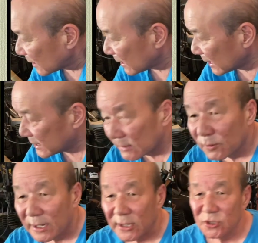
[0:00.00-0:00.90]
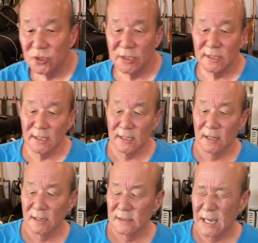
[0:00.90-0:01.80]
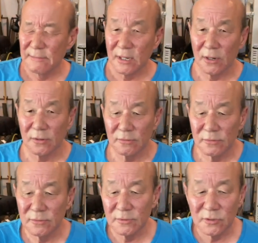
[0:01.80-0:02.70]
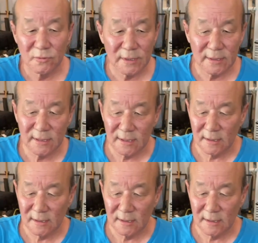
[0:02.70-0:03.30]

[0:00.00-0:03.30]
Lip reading: I did what I should have done a long time ago, which was